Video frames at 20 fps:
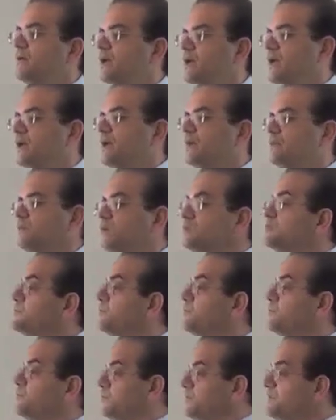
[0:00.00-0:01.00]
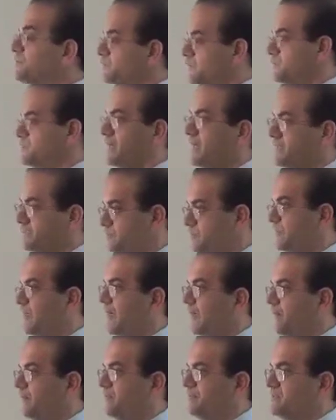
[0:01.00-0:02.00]
Most of the research actually
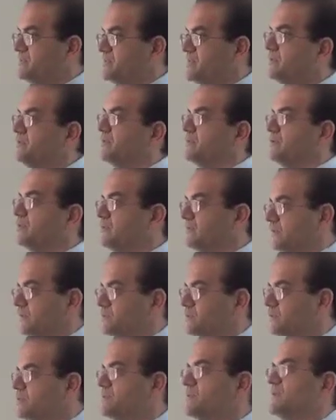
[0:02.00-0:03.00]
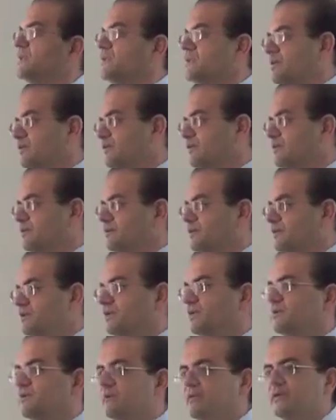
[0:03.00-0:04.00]
happens here, interestingly, even
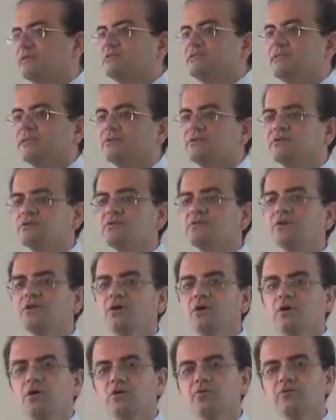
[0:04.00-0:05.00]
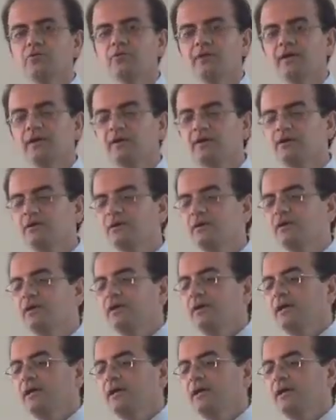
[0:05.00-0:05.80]
though the med center's over there.